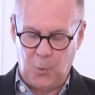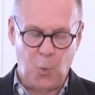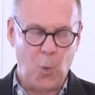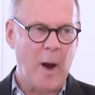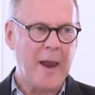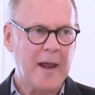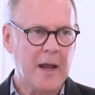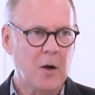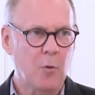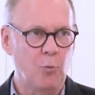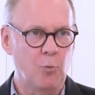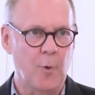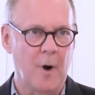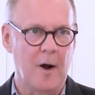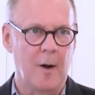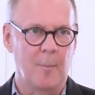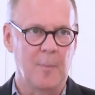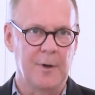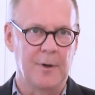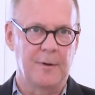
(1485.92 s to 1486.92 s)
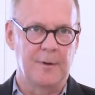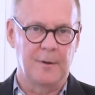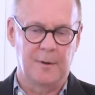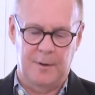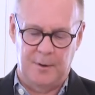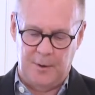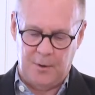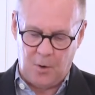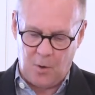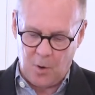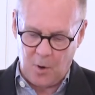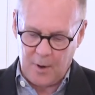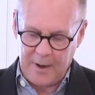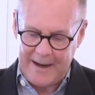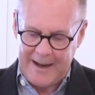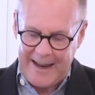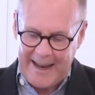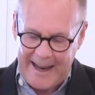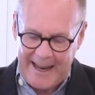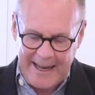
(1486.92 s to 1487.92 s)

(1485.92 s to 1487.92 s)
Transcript: wake robin, or